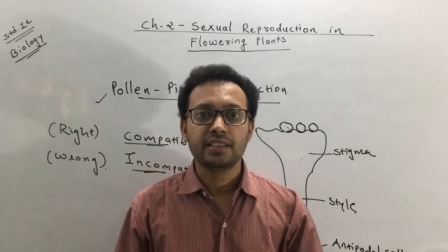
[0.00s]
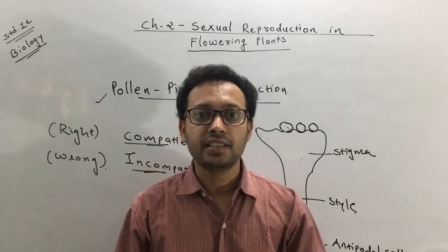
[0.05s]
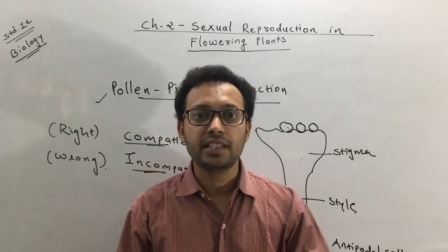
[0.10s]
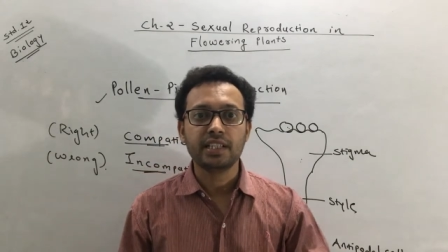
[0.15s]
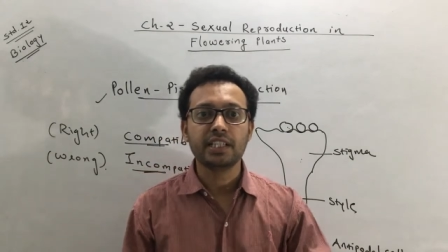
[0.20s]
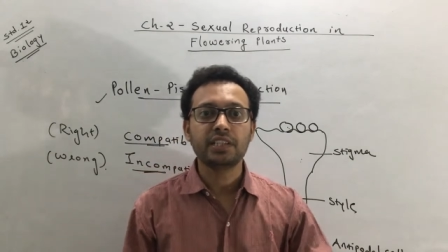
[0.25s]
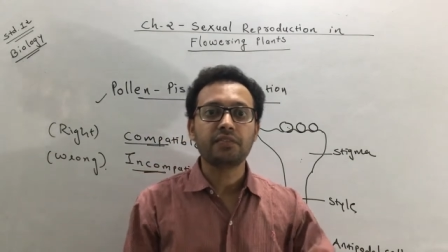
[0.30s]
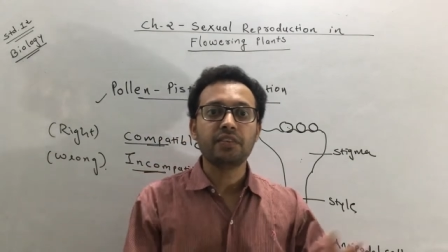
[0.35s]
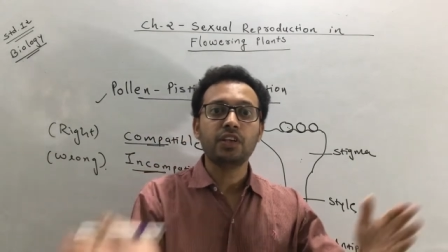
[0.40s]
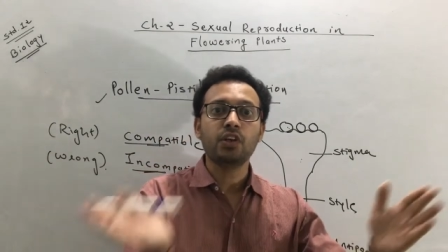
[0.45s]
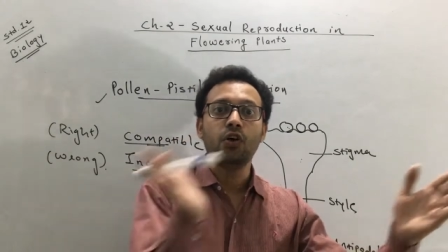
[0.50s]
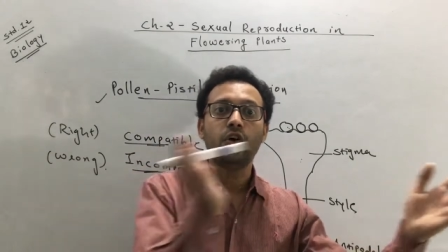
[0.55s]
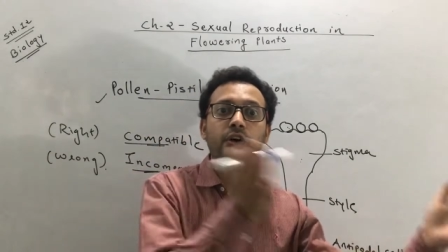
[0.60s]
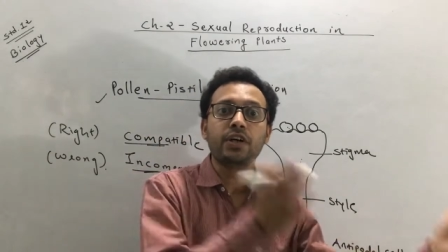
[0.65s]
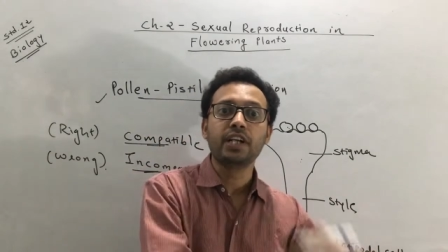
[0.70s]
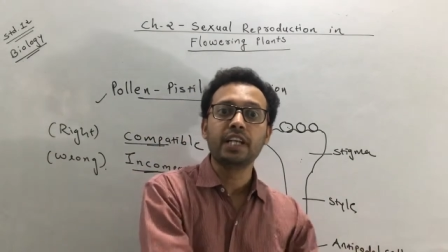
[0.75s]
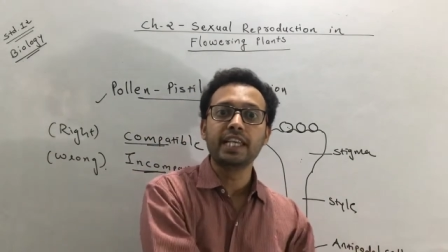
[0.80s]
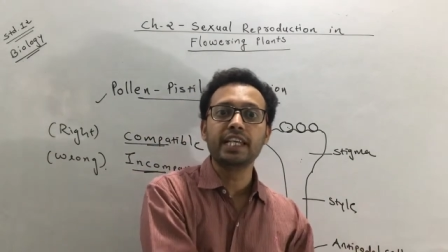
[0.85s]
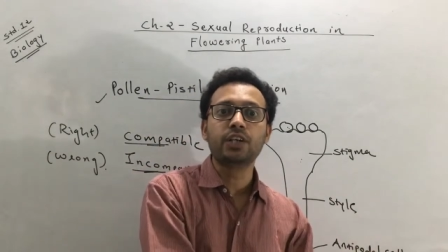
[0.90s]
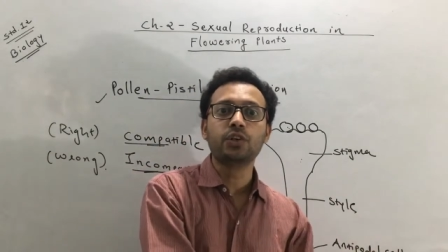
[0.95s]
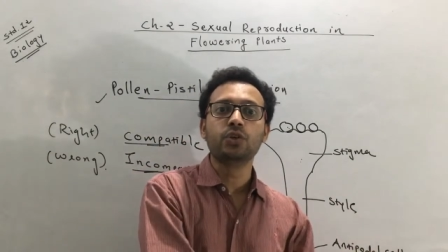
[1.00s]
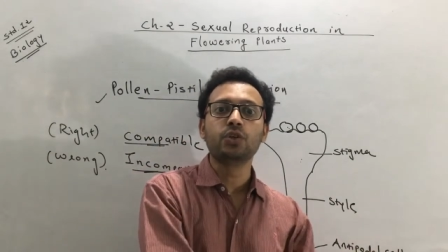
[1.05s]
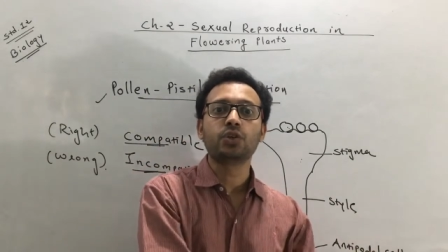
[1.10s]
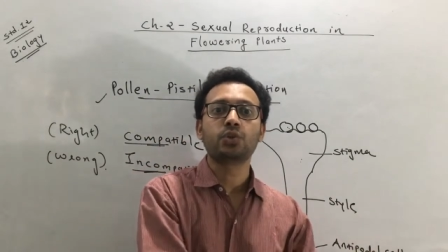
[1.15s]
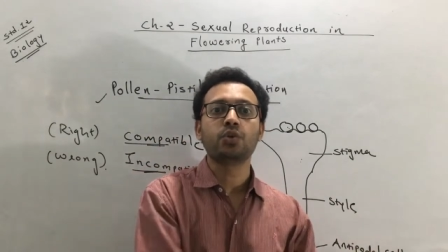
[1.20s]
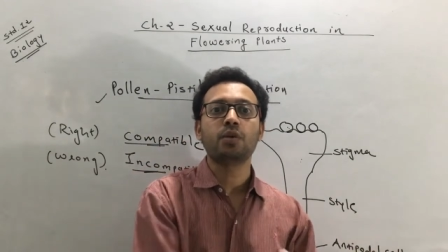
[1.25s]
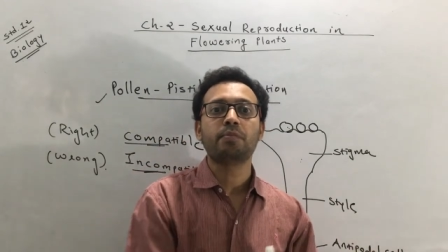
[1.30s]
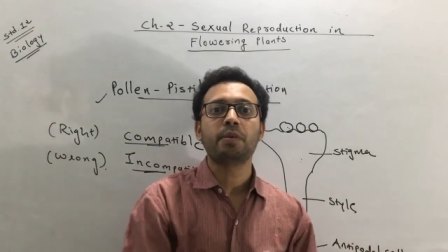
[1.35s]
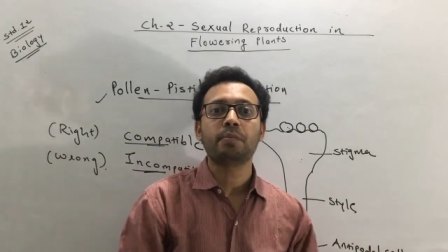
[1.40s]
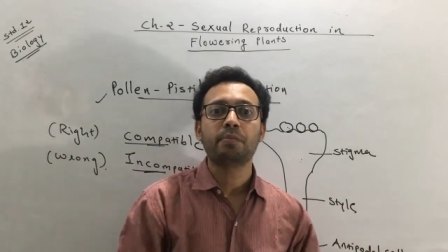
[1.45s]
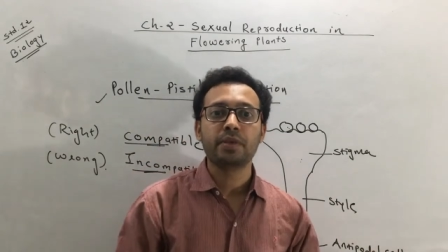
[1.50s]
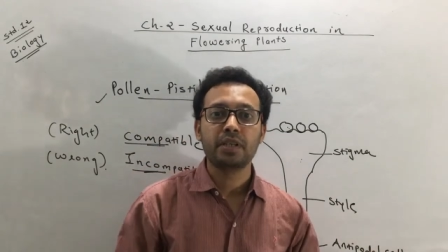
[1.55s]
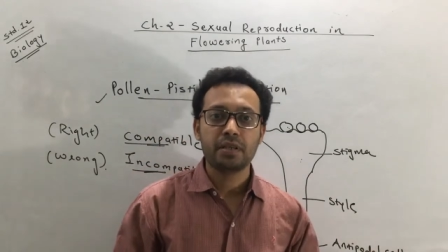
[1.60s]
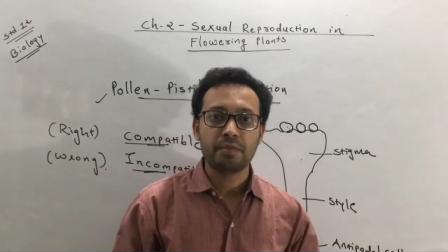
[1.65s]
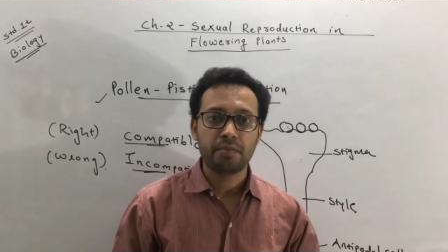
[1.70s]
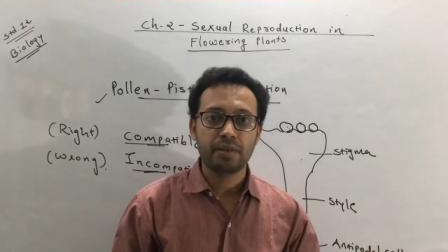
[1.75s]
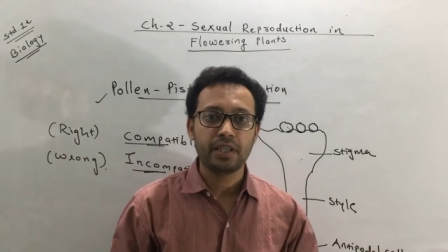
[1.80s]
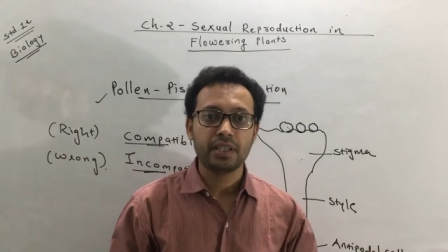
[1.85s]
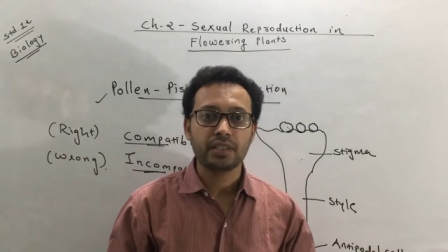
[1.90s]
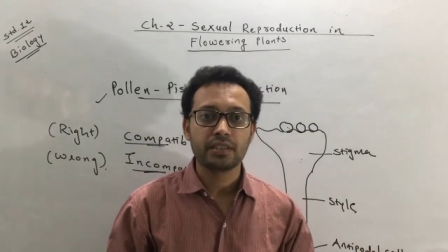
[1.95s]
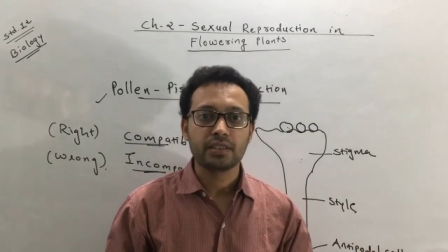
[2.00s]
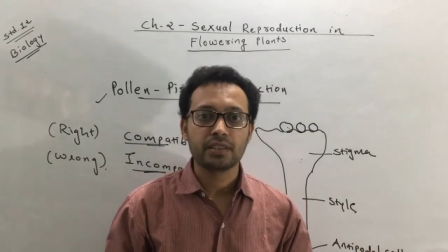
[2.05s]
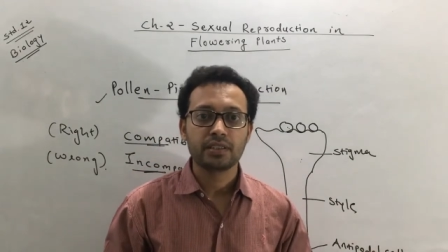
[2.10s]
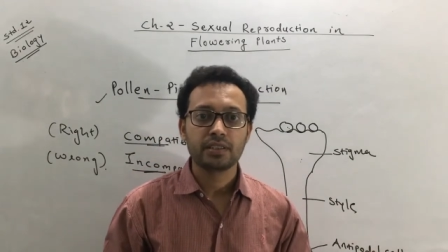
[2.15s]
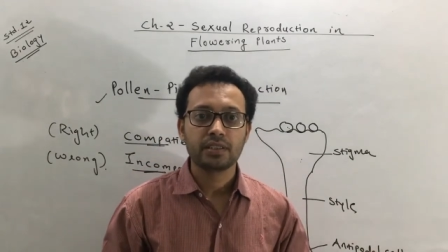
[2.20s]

that it will only go to a papaya plant.